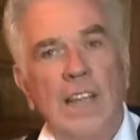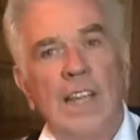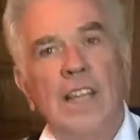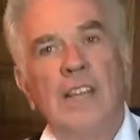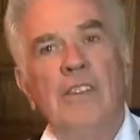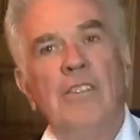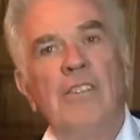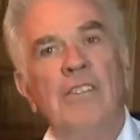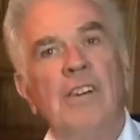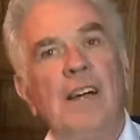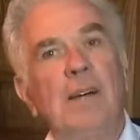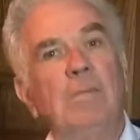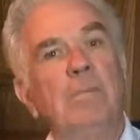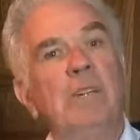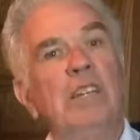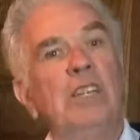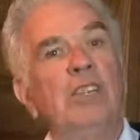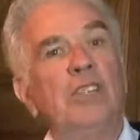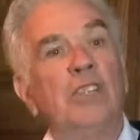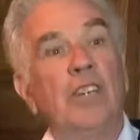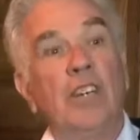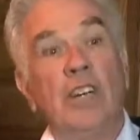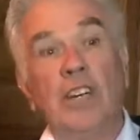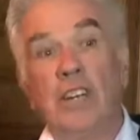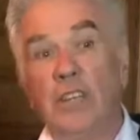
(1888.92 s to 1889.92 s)
Family
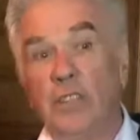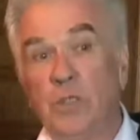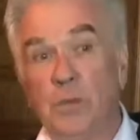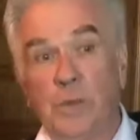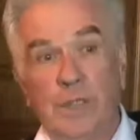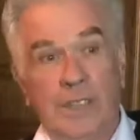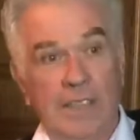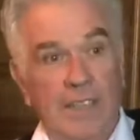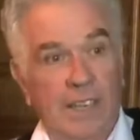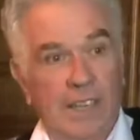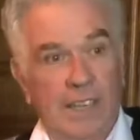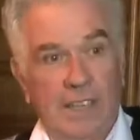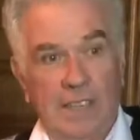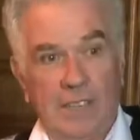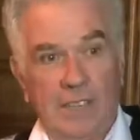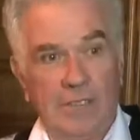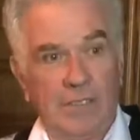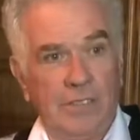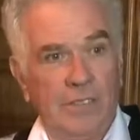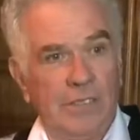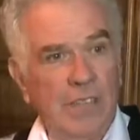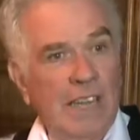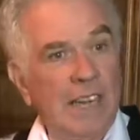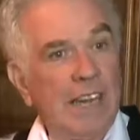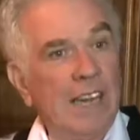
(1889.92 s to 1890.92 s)
shares what they have,
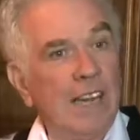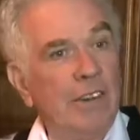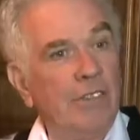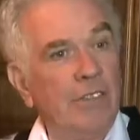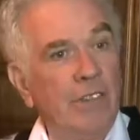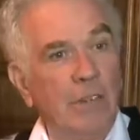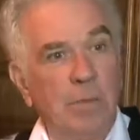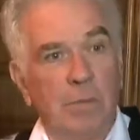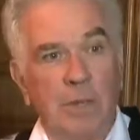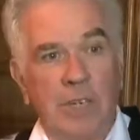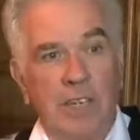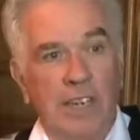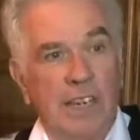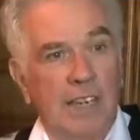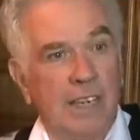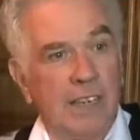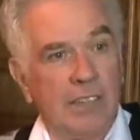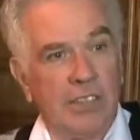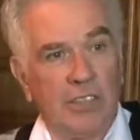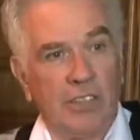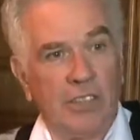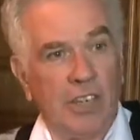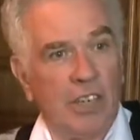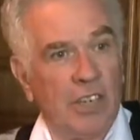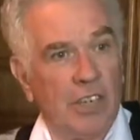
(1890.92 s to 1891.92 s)
and everybody
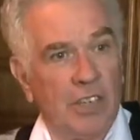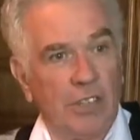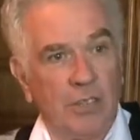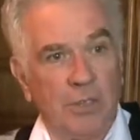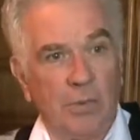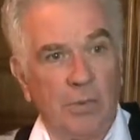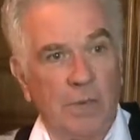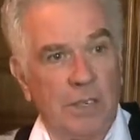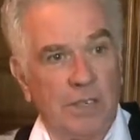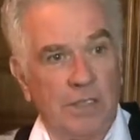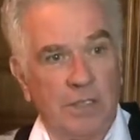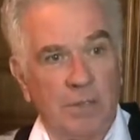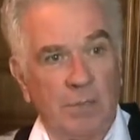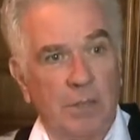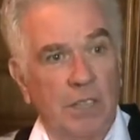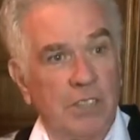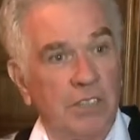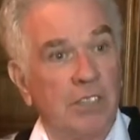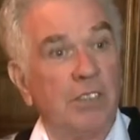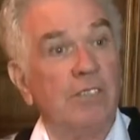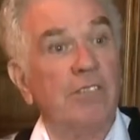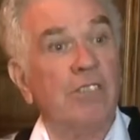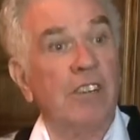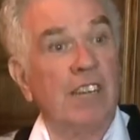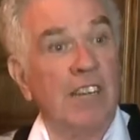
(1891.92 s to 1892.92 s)
shares what's
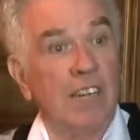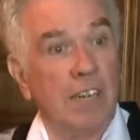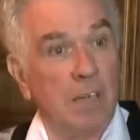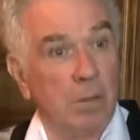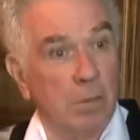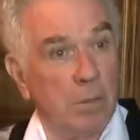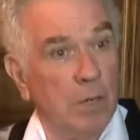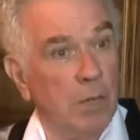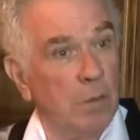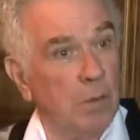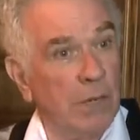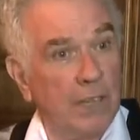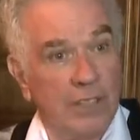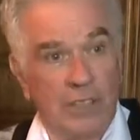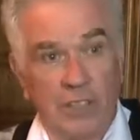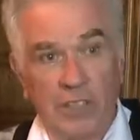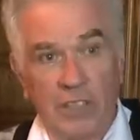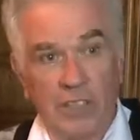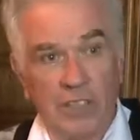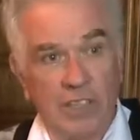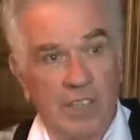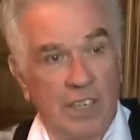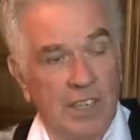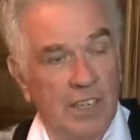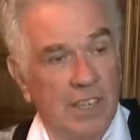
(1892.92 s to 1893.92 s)
available, whether
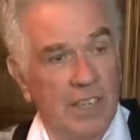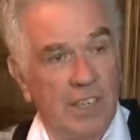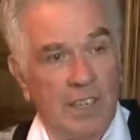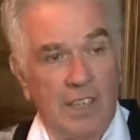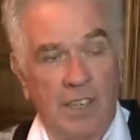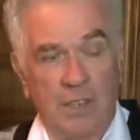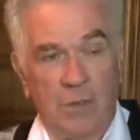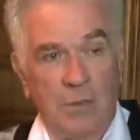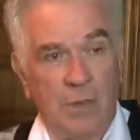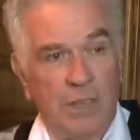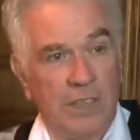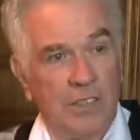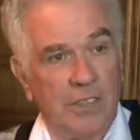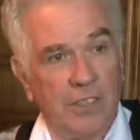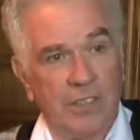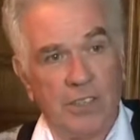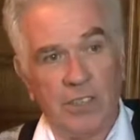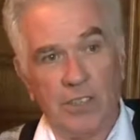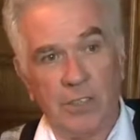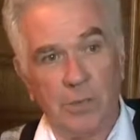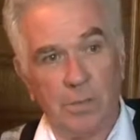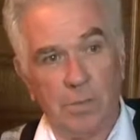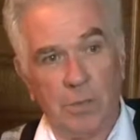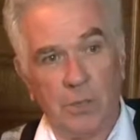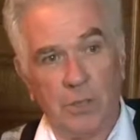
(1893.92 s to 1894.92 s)
it's a little or whether
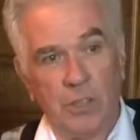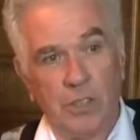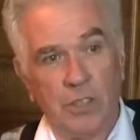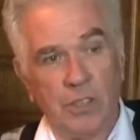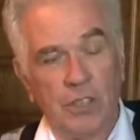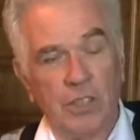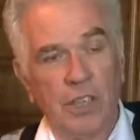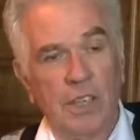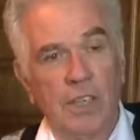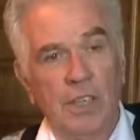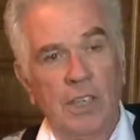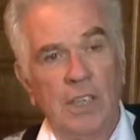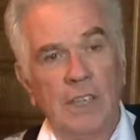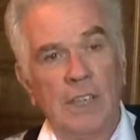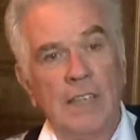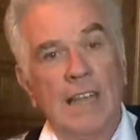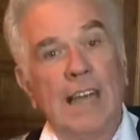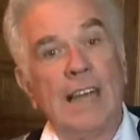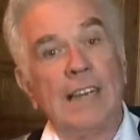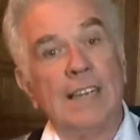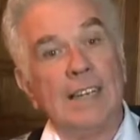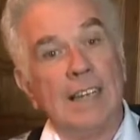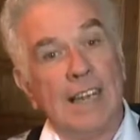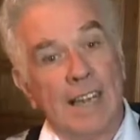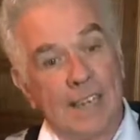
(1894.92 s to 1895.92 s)
it's much.
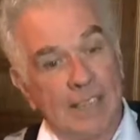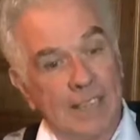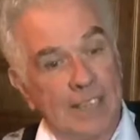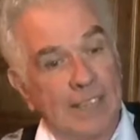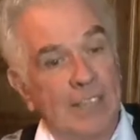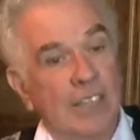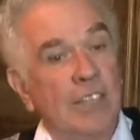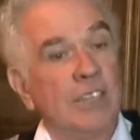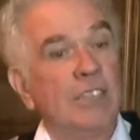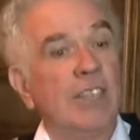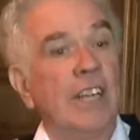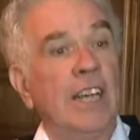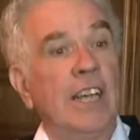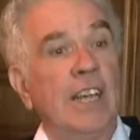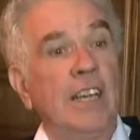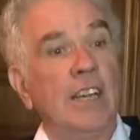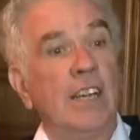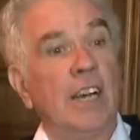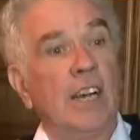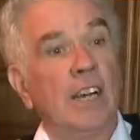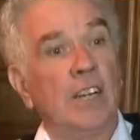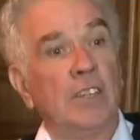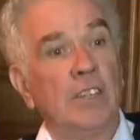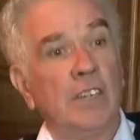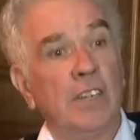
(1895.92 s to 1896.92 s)
And yet, as I say, in
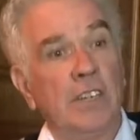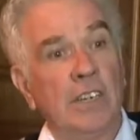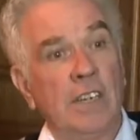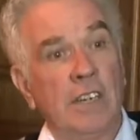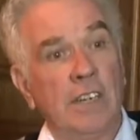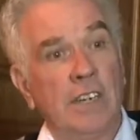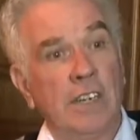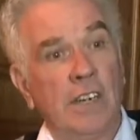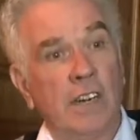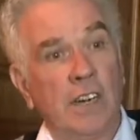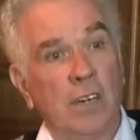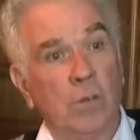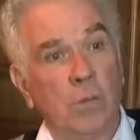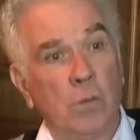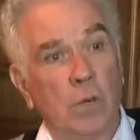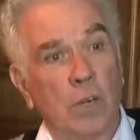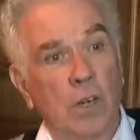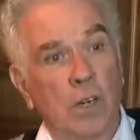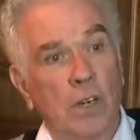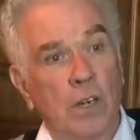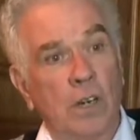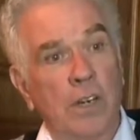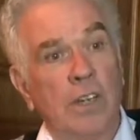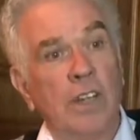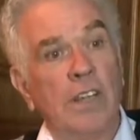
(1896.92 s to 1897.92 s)
our
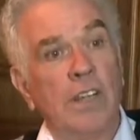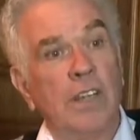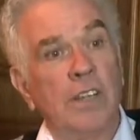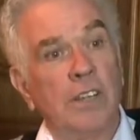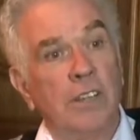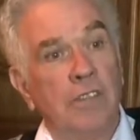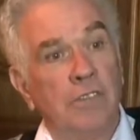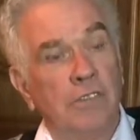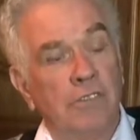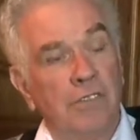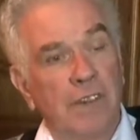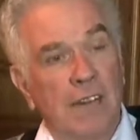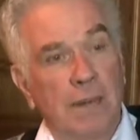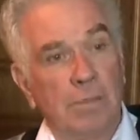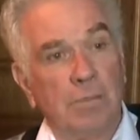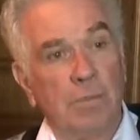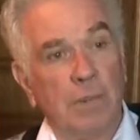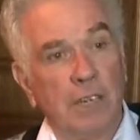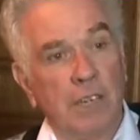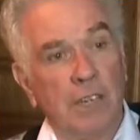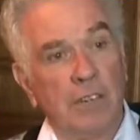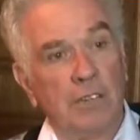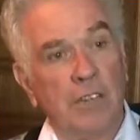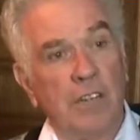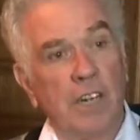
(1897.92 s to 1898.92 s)
world, the
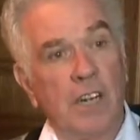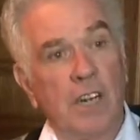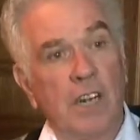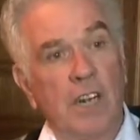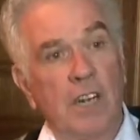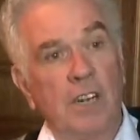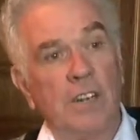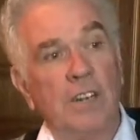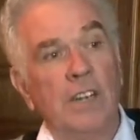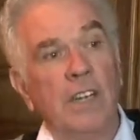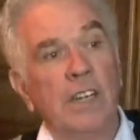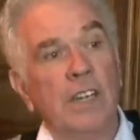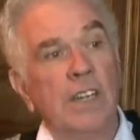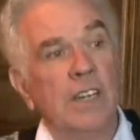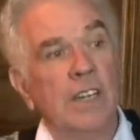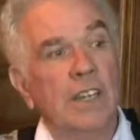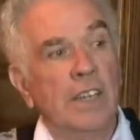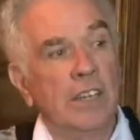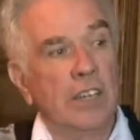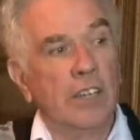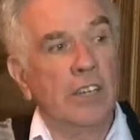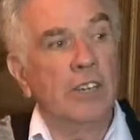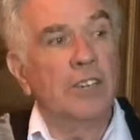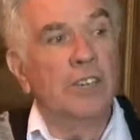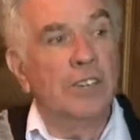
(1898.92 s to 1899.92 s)
family of God
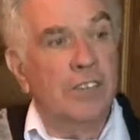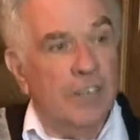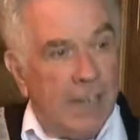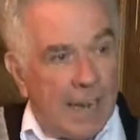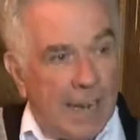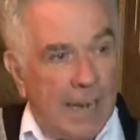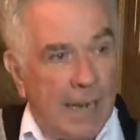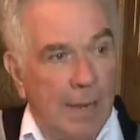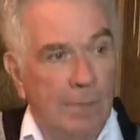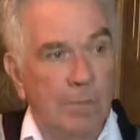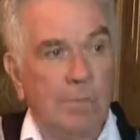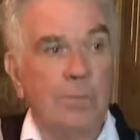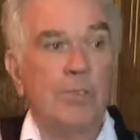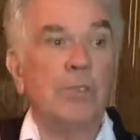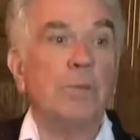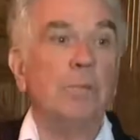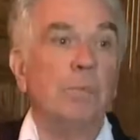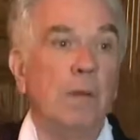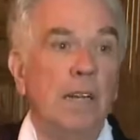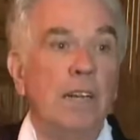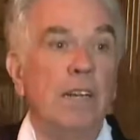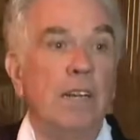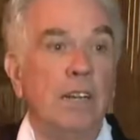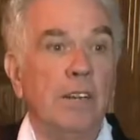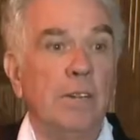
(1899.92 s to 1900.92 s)
condemns 1
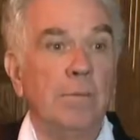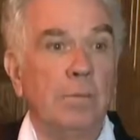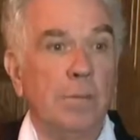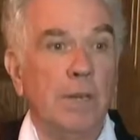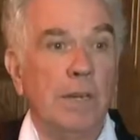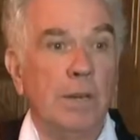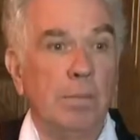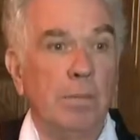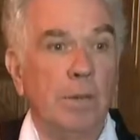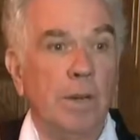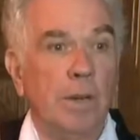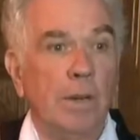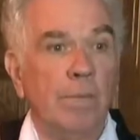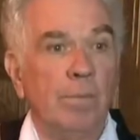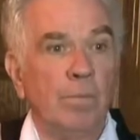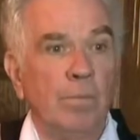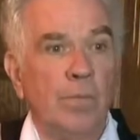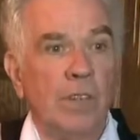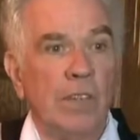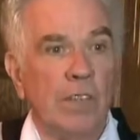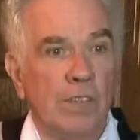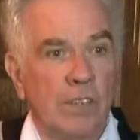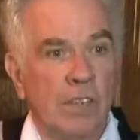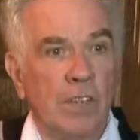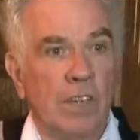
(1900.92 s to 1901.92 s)
billion people
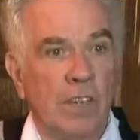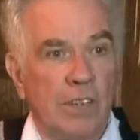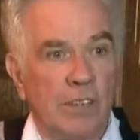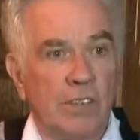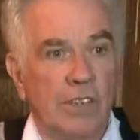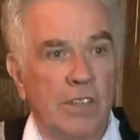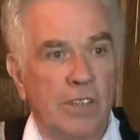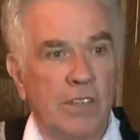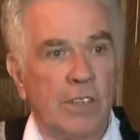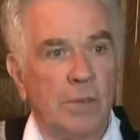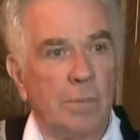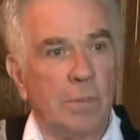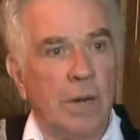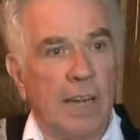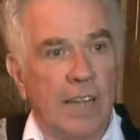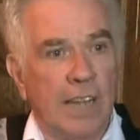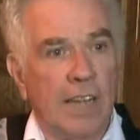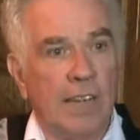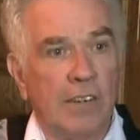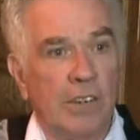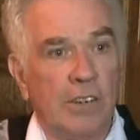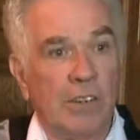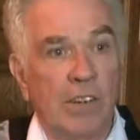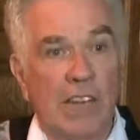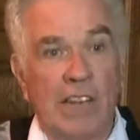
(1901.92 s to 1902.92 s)
to the
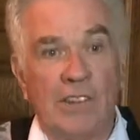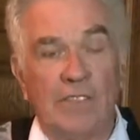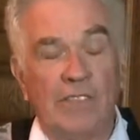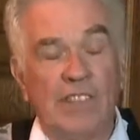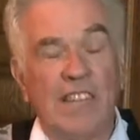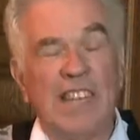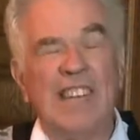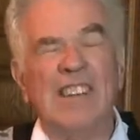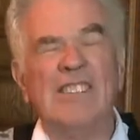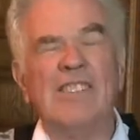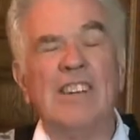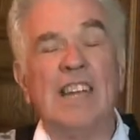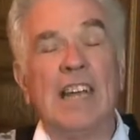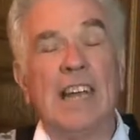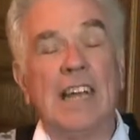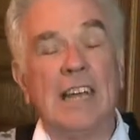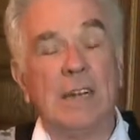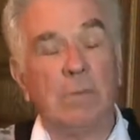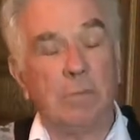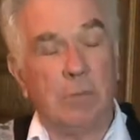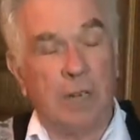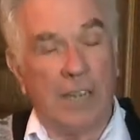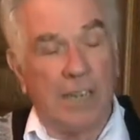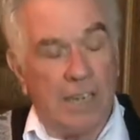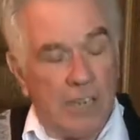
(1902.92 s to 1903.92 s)
bread. If they even had
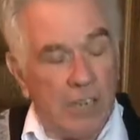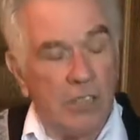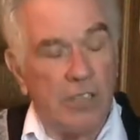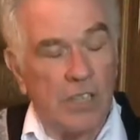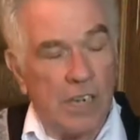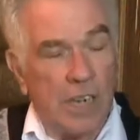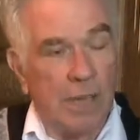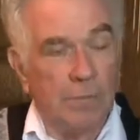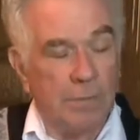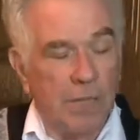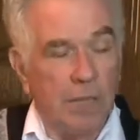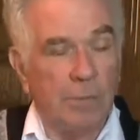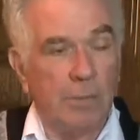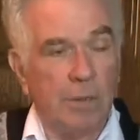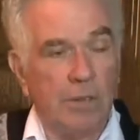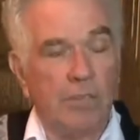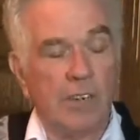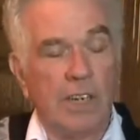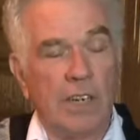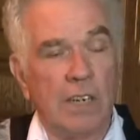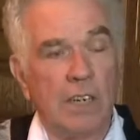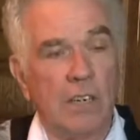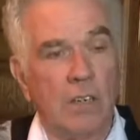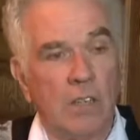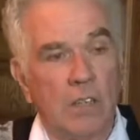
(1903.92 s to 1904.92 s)
bread and jam, they'd be
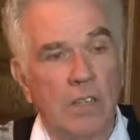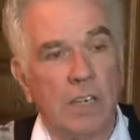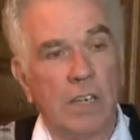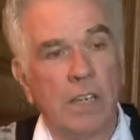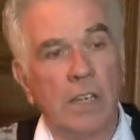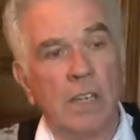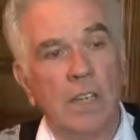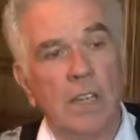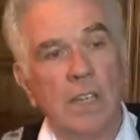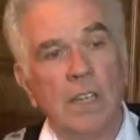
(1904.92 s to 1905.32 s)
very lucky.